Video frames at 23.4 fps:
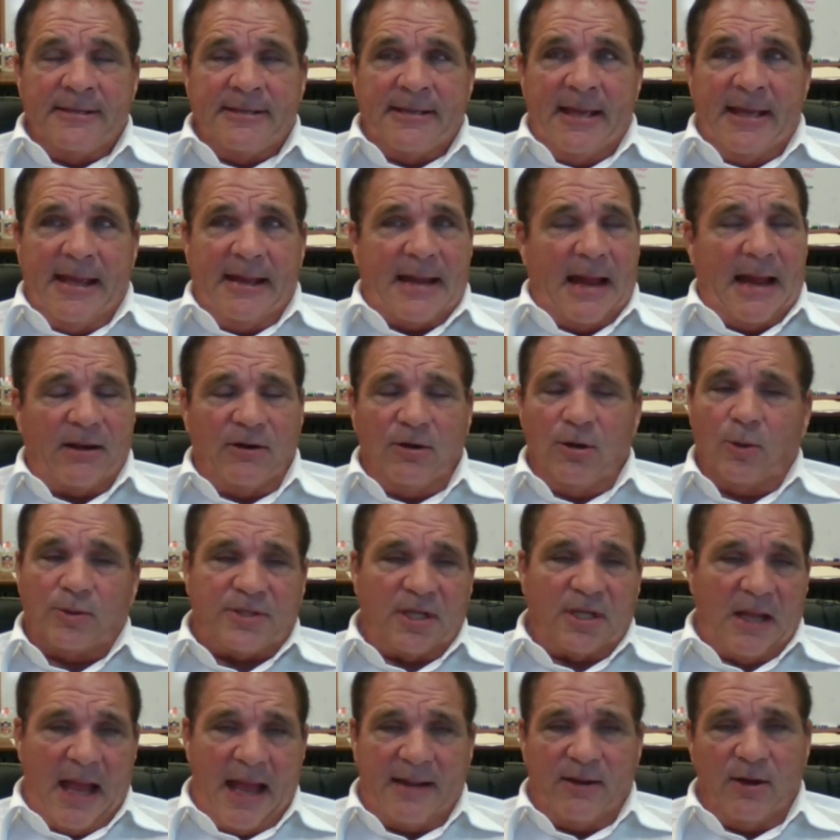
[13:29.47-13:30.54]
And I don't know what the
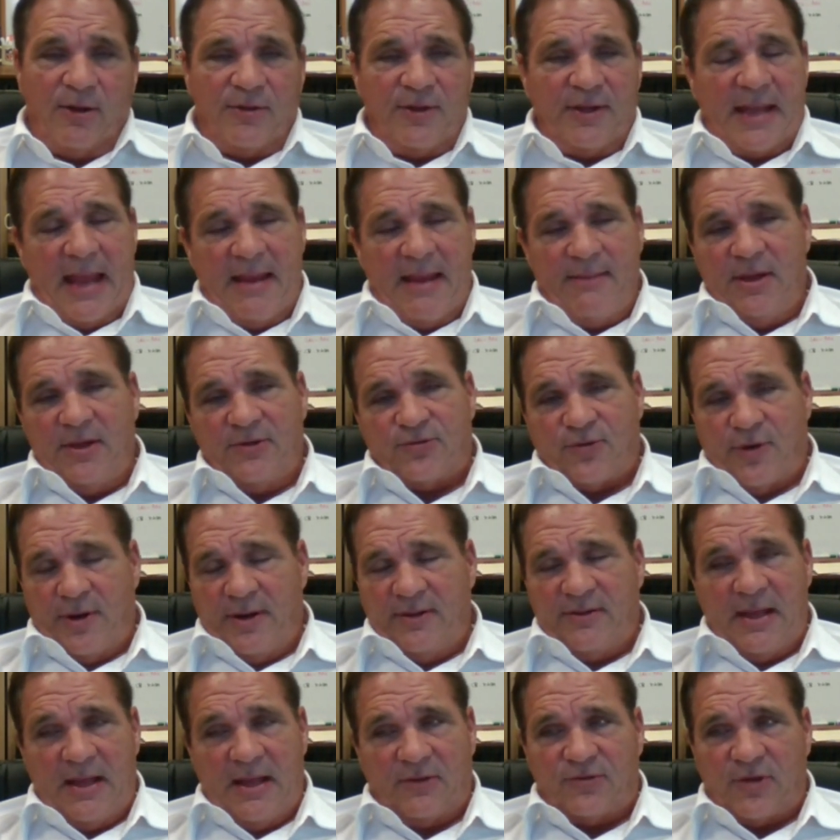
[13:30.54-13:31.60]
line on the game is or
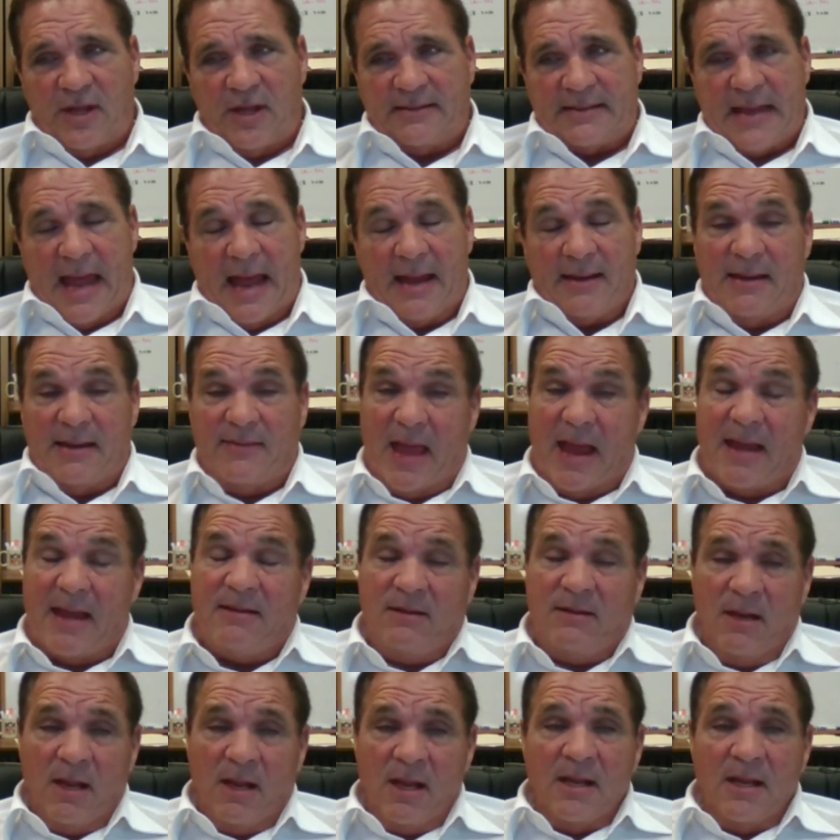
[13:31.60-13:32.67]
anything else like that. And
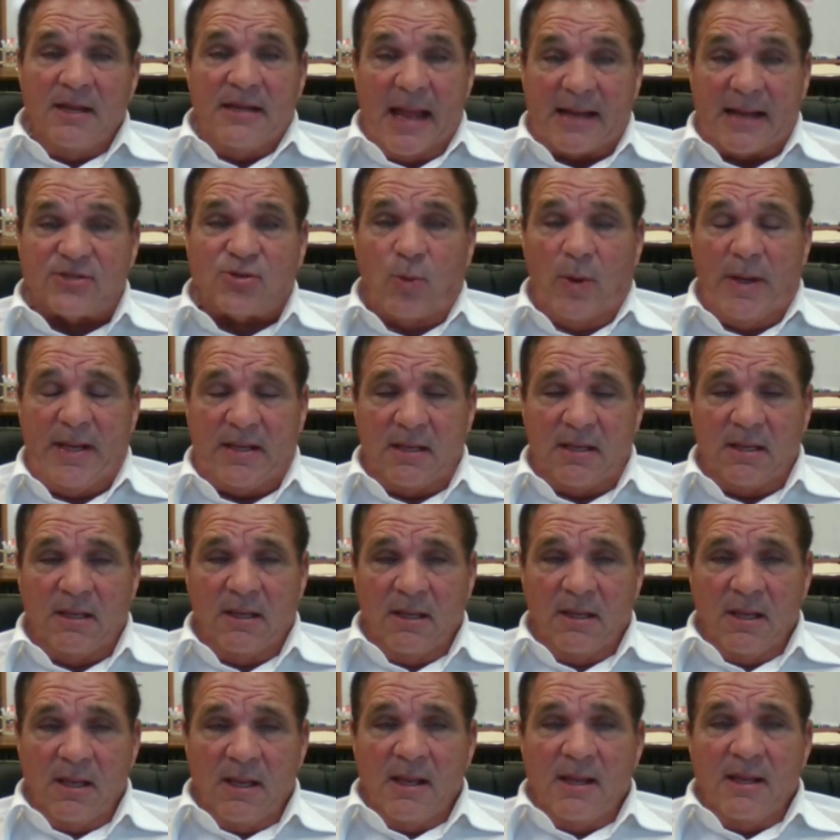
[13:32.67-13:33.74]
then next week,
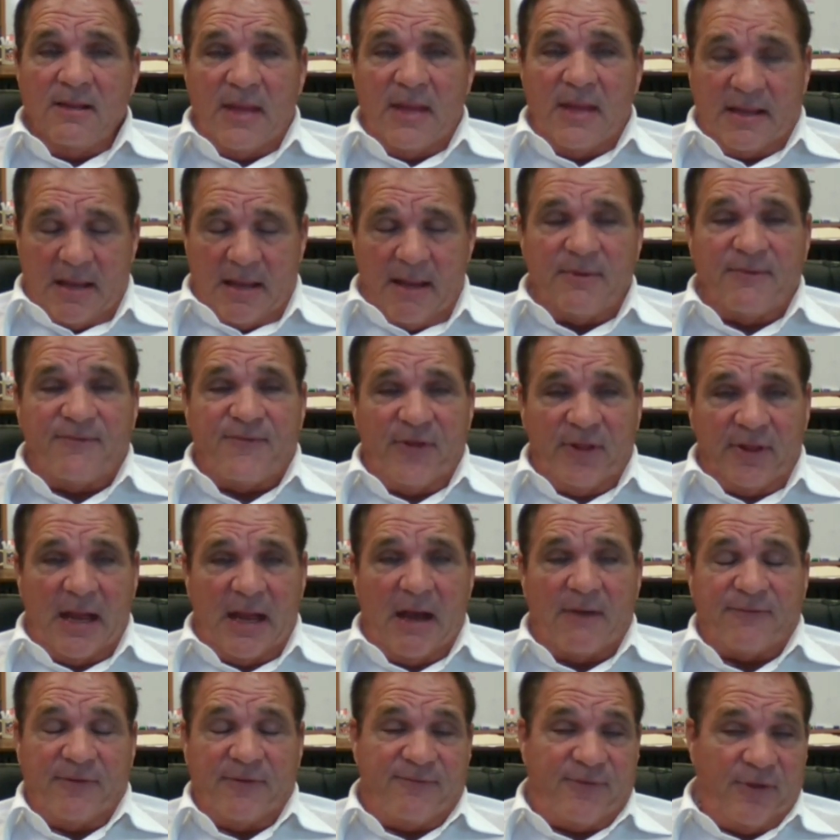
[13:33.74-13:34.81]
they come to
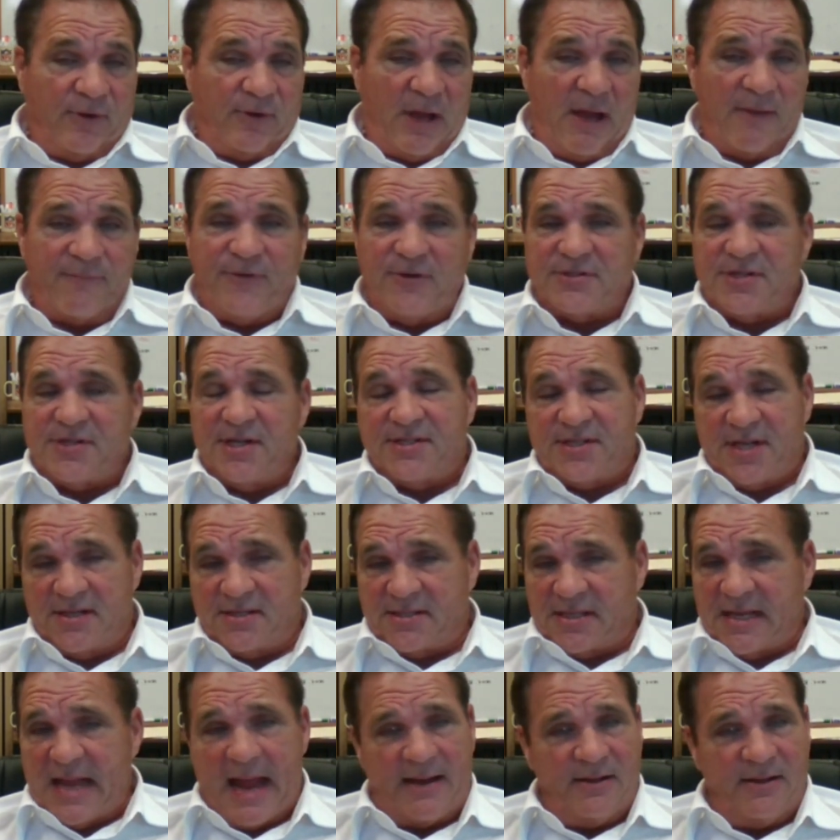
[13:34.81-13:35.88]
Philadelphia. Philadelphia's in
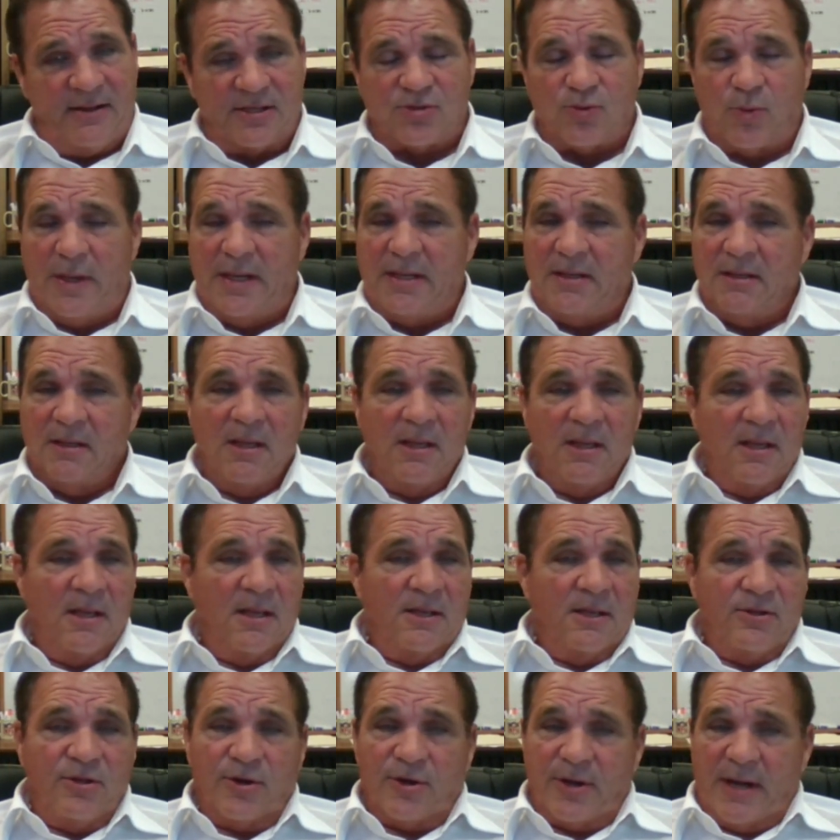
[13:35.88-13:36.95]
Cincinnati this week.
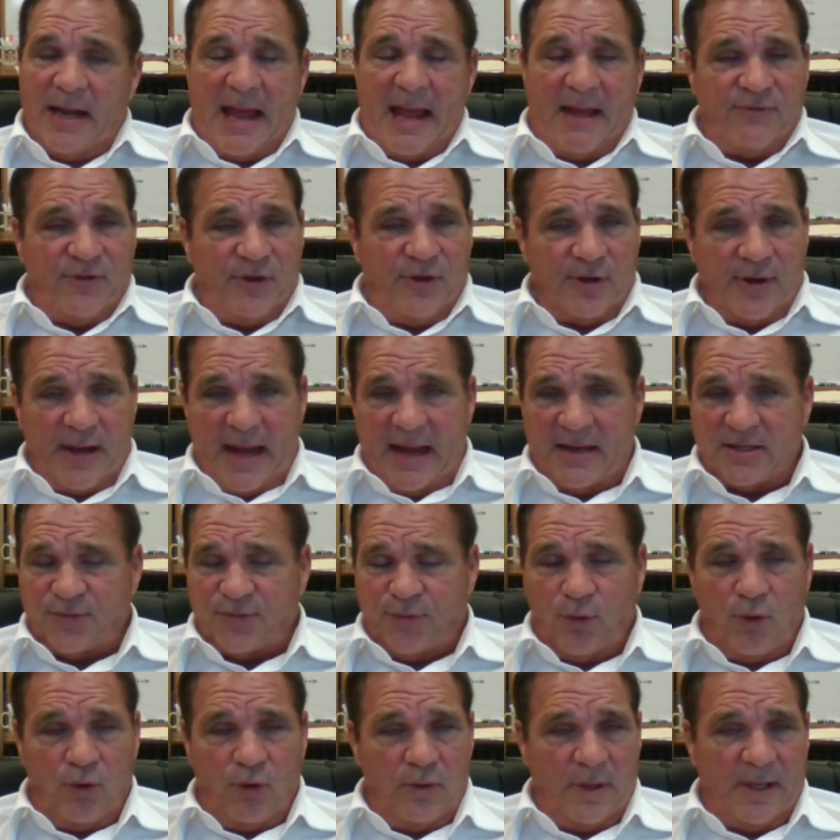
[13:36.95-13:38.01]
They're going to have their hands
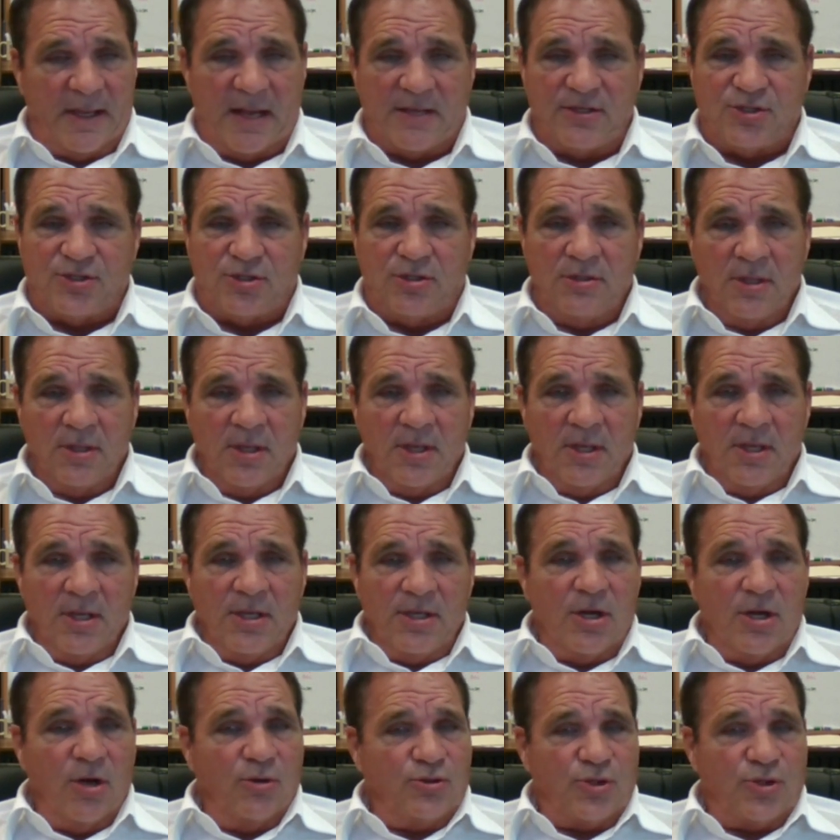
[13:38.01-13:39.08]
full against,
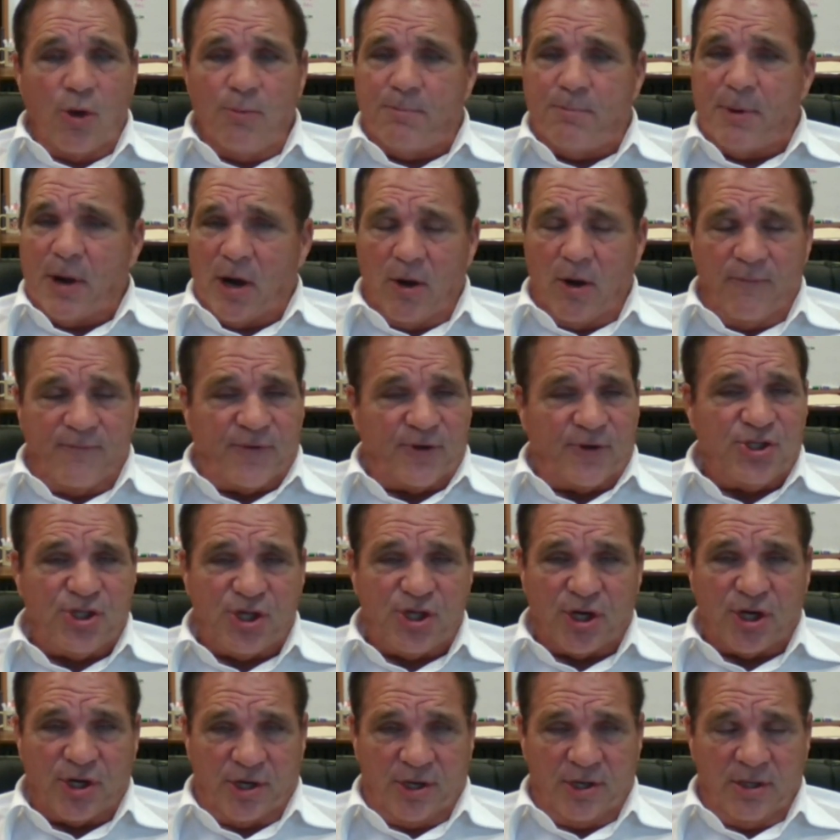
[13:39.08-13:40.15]
Joe Burrow for
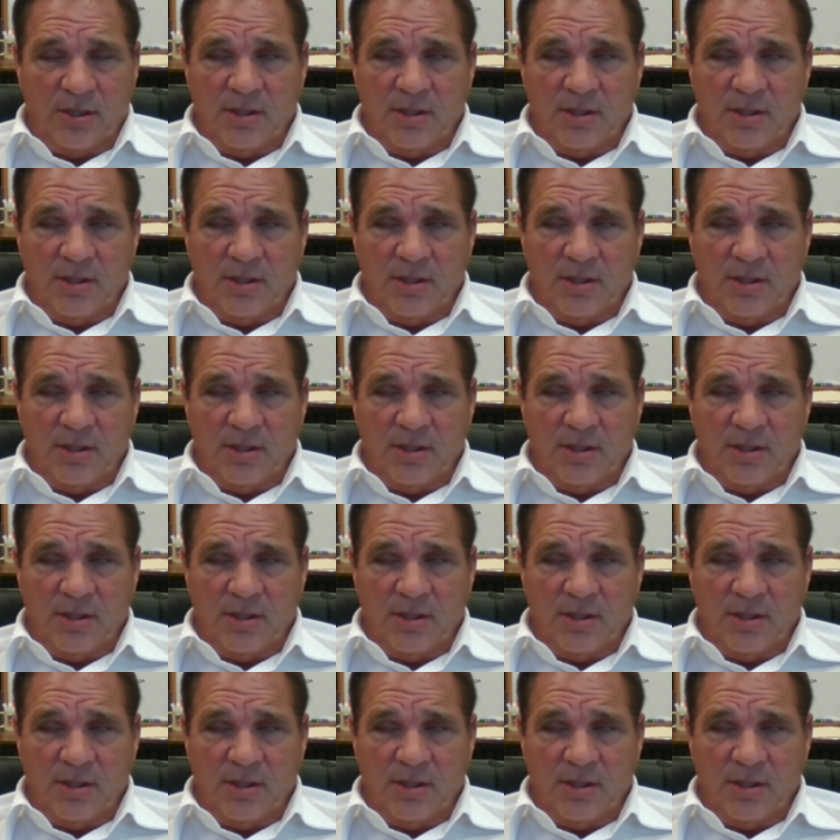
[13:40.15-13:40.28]
sure.